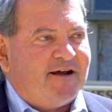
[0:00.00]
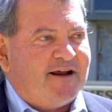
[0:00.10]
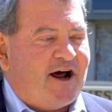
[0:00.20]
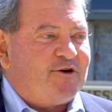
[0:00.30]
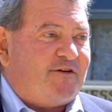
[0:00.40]

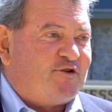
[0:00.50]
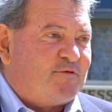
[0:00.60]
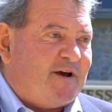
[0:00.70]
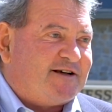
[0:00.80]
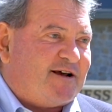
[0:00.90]
And now you have to
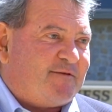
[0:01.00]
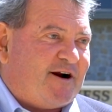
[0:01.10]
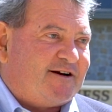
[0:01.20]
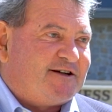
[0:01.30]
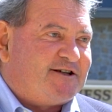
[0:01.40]
make some
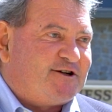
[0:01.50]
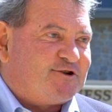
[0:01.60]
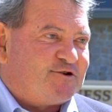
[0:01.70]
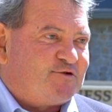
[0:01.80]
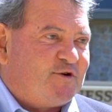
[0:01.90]
hard
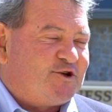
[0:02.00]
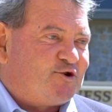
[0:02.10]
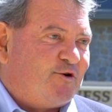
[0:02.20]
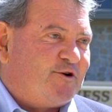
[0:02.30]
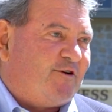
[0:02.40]
decisions, which
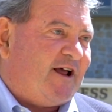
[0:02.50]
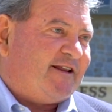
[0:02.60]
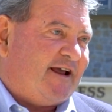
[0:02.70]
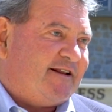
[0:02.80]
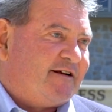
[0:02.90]
school you'll
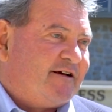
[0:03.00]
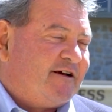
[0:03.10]
attend.